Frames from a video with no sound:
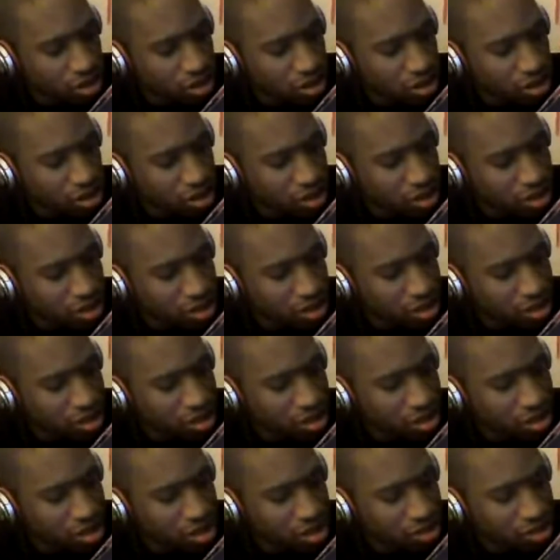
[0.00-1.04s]
in
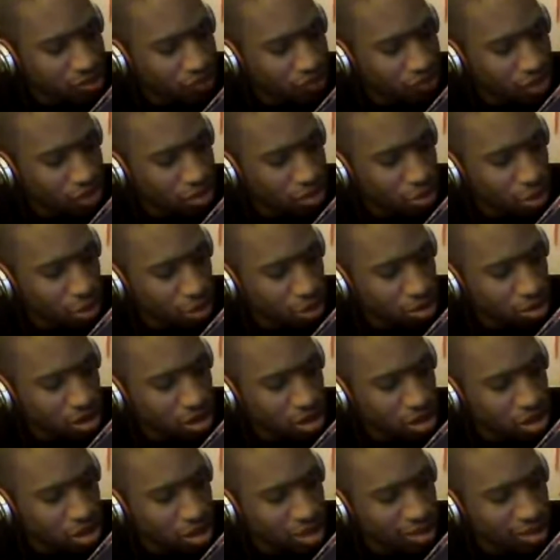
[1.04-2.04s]
DC Rebirth, it's